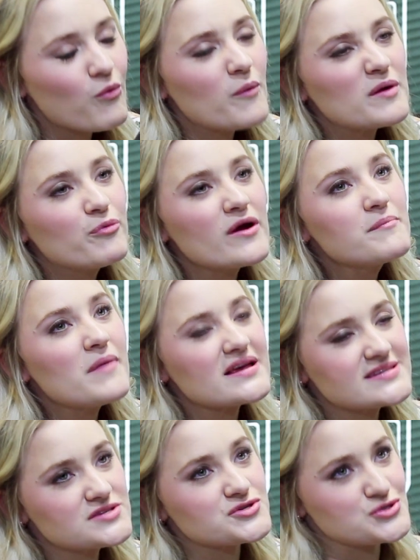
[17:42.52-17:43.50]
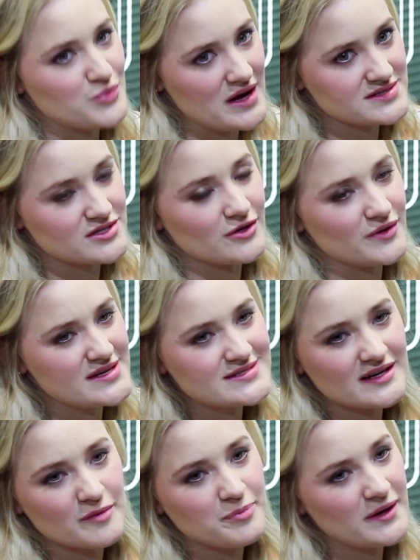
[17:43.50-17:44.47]
Well, we bring my sister's rescue. He's
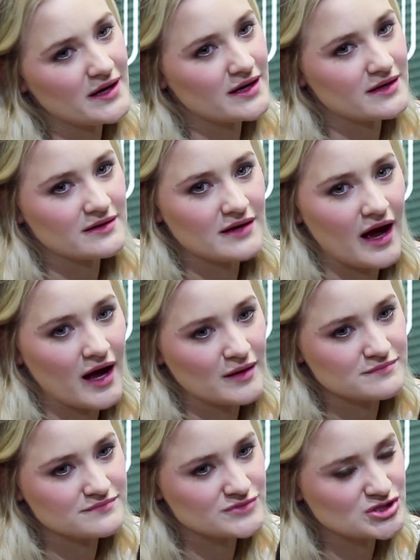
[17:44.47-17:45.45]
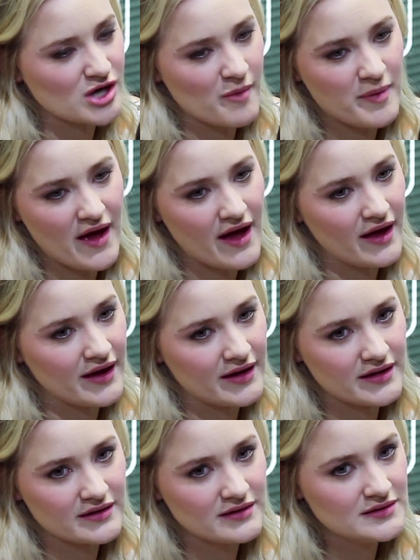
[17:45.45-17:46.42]
like a pit, Shar
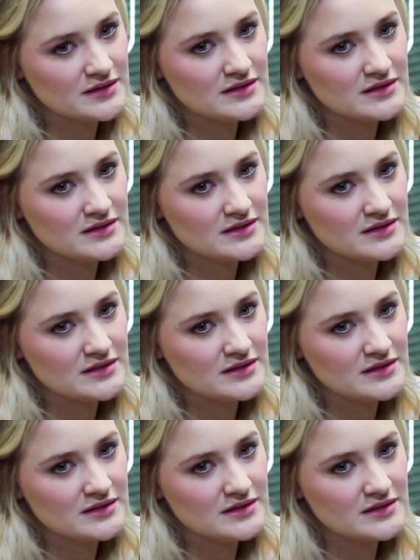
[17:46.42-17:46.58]
Pei,